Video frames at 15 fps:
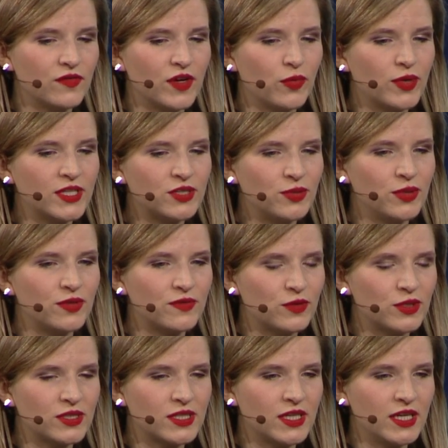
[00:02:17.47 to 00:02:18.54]
I went to
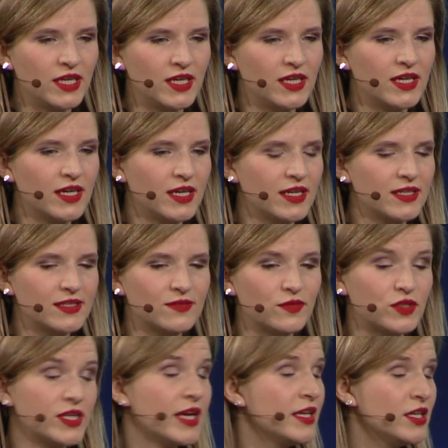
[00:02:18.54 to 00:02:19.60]
university, and for
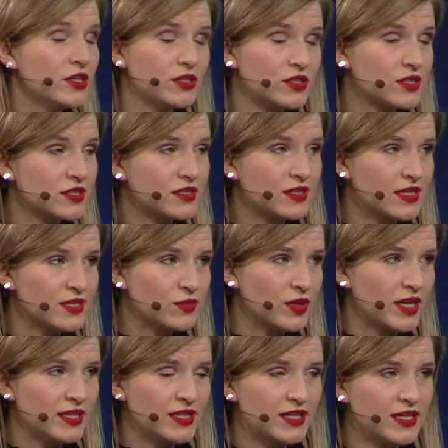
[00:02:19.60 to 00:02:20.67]
10 years, that's what
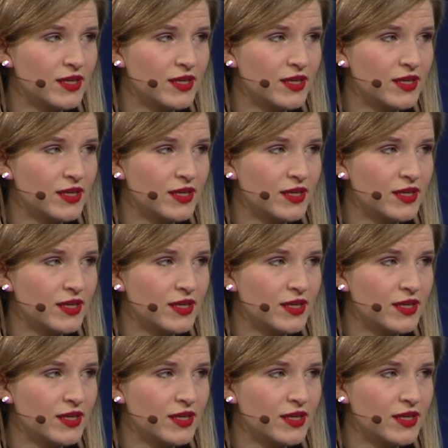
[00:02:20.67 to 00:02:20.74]
I did.